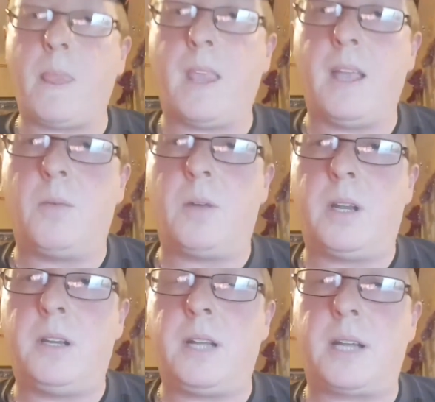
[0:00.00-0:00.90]
When
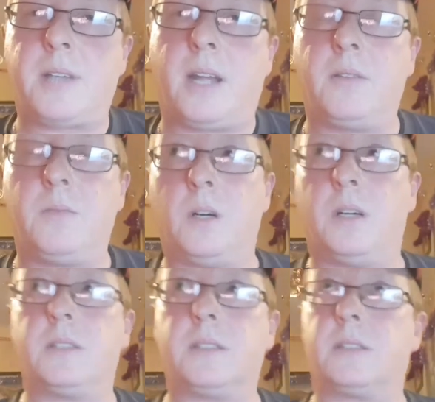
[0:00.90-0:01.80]
are you next out?
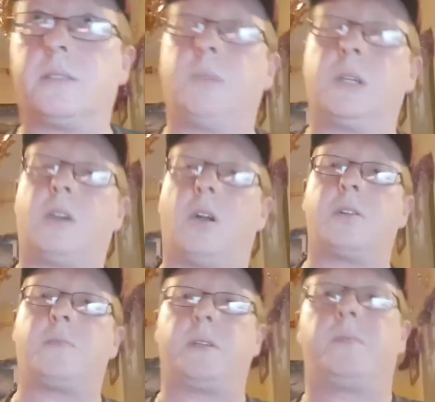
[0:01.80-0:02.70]
Well, my
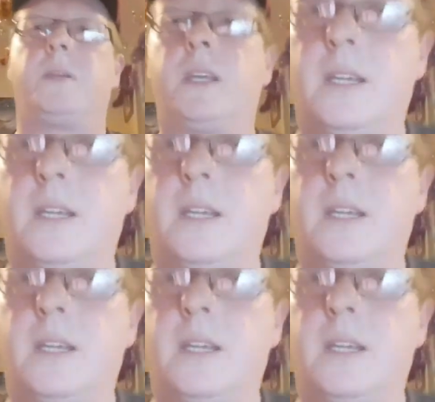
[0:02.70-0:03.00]
car's supposed to be